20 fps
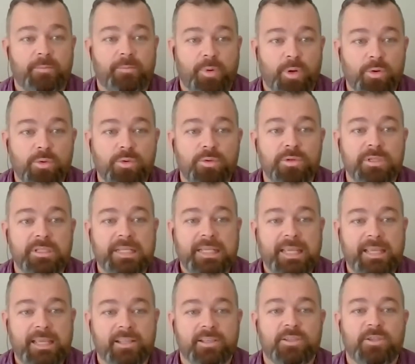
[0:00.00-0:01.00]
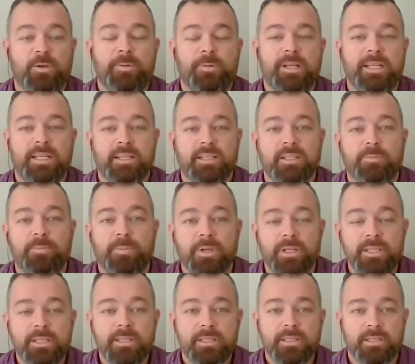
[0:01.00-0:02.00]
pulls together so many
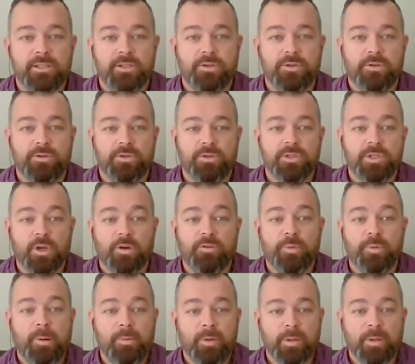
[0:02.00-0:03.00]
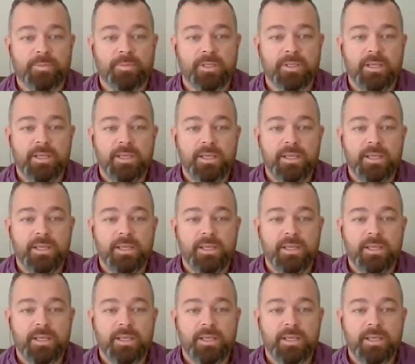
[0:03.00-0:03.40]
disciplines to solve problems.